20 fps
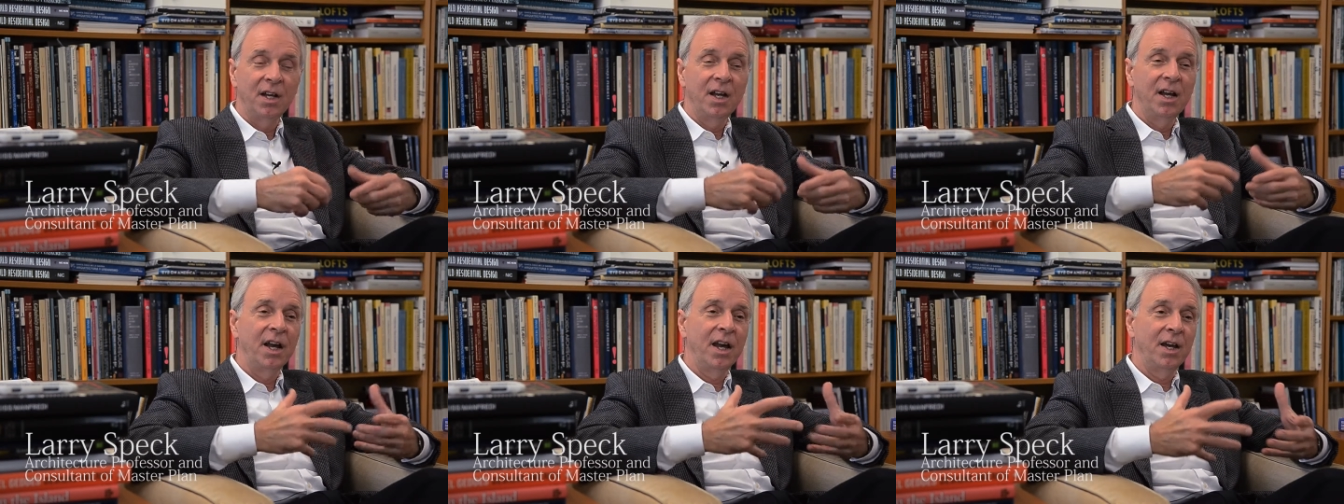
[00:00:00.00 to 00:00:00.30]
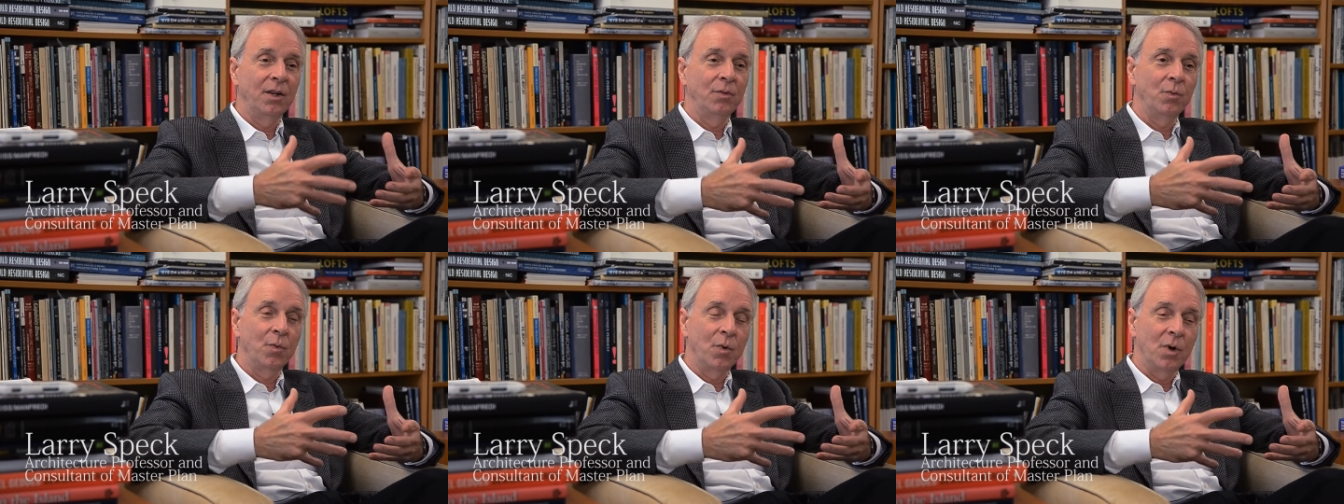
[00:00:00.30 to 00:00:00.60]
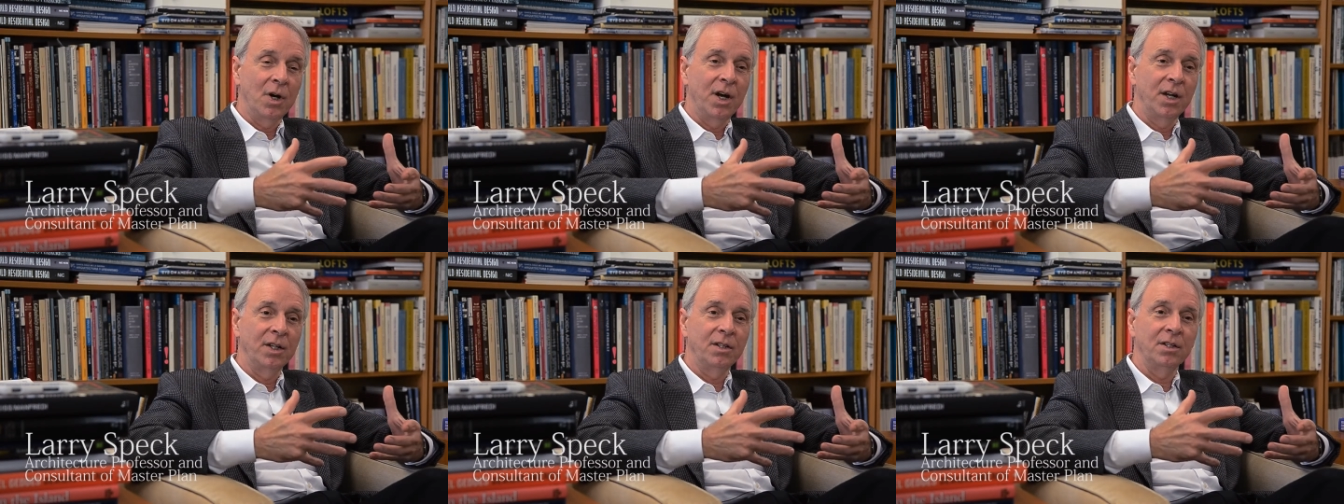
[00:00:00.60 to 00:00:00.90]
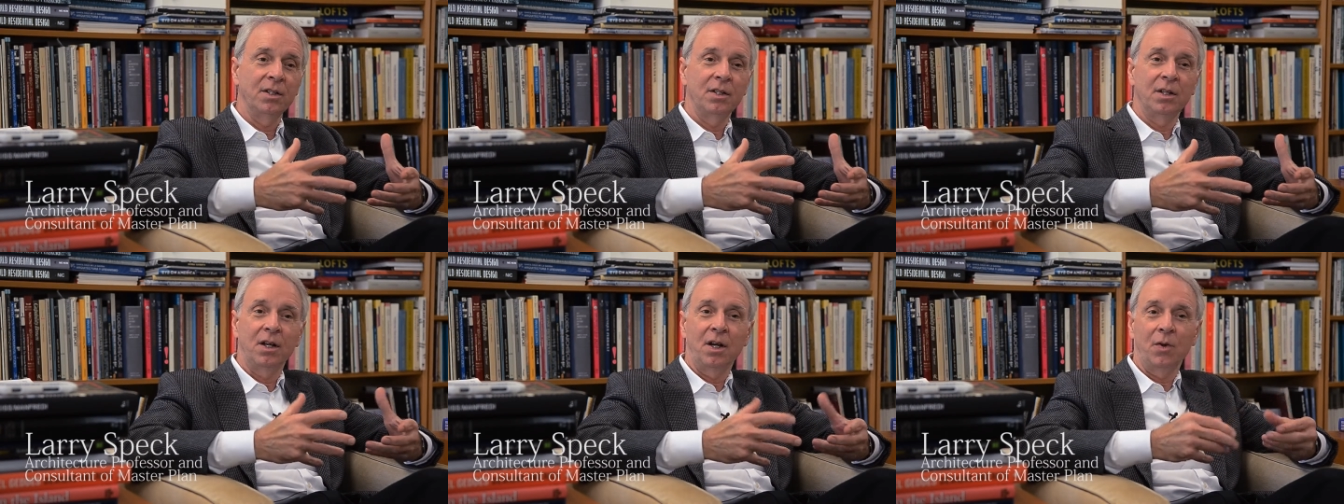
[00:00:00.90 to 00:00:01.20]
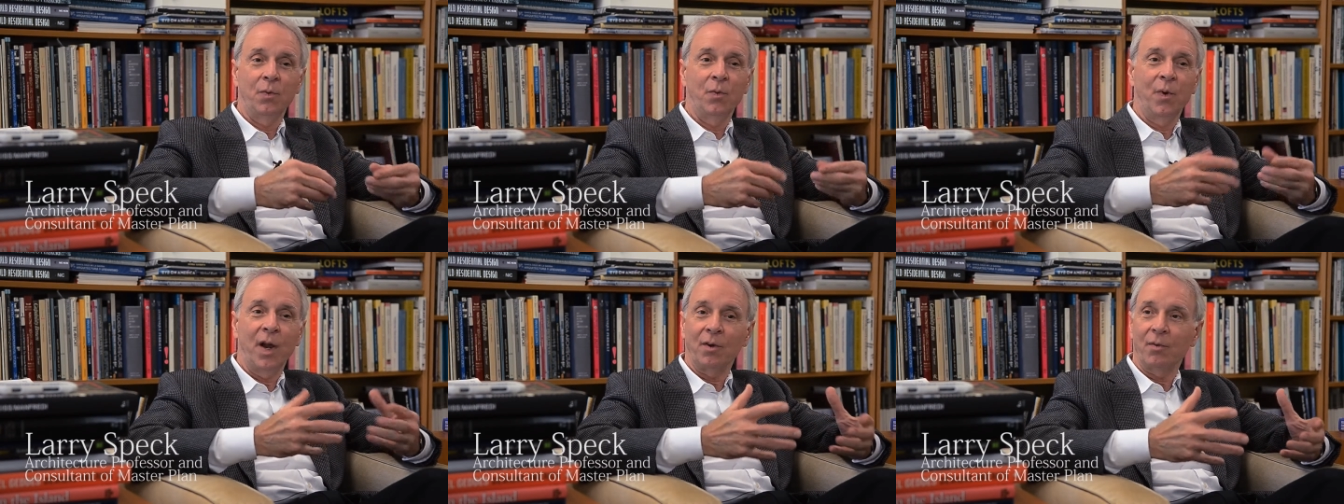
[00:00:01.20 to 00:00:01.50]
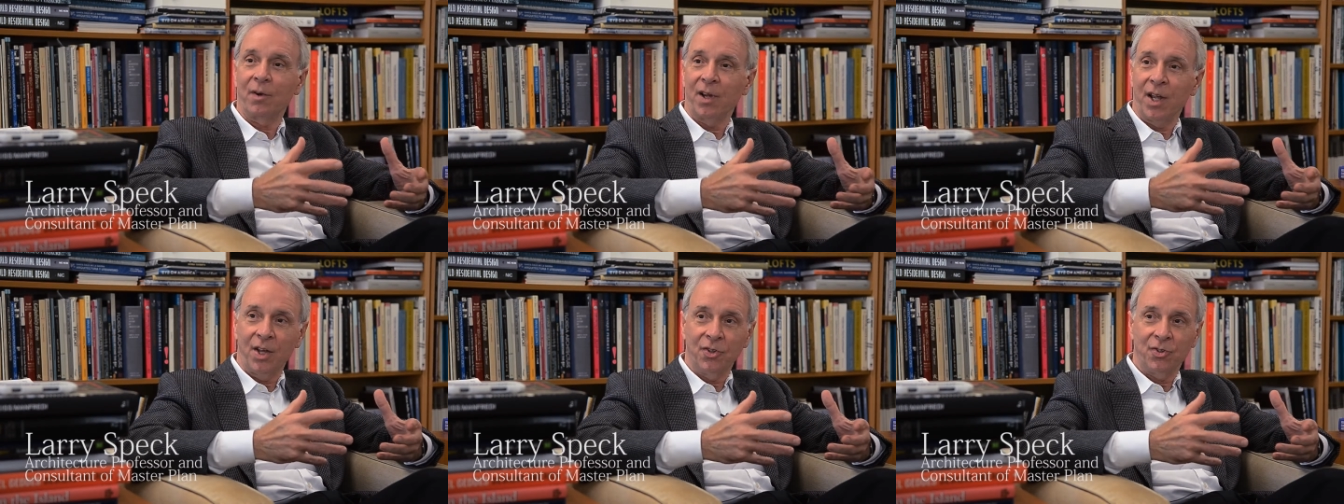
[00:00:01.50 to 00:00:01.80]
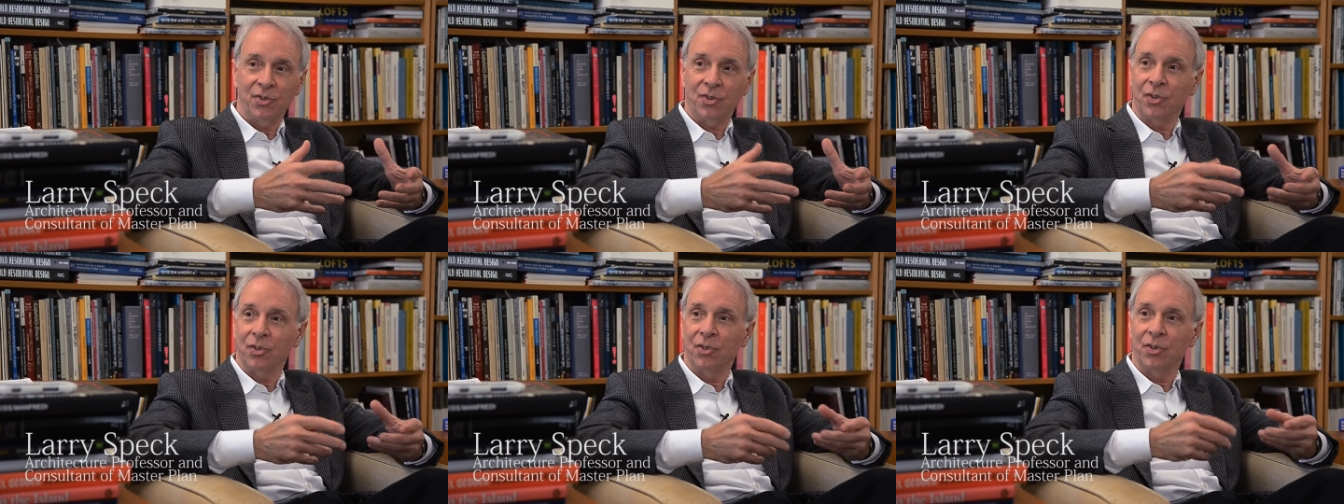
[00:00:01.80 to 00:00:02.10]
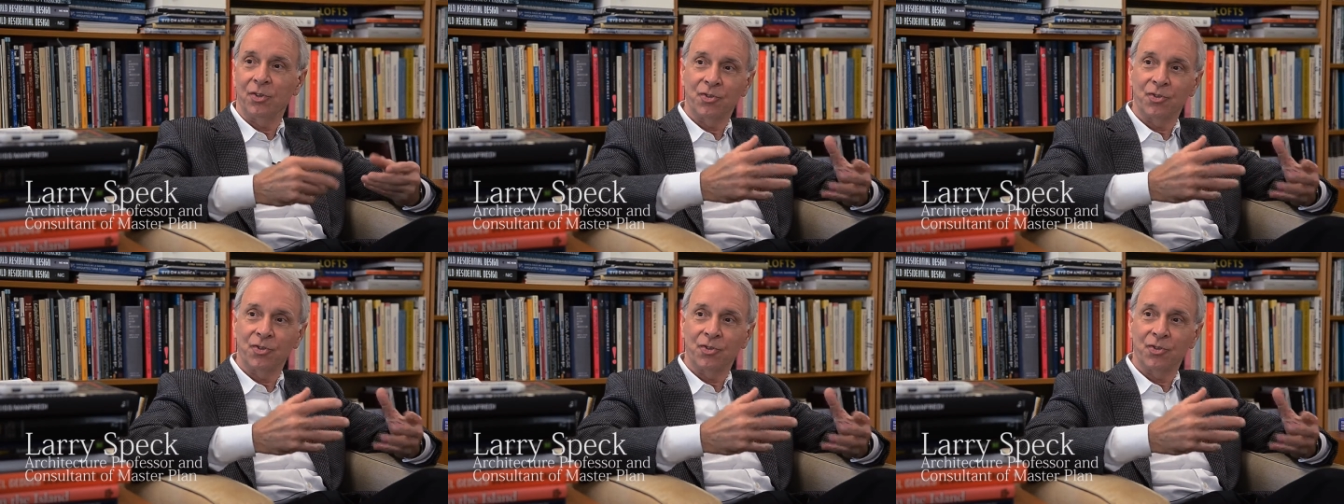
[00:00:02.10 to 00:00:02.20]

and one a recreational,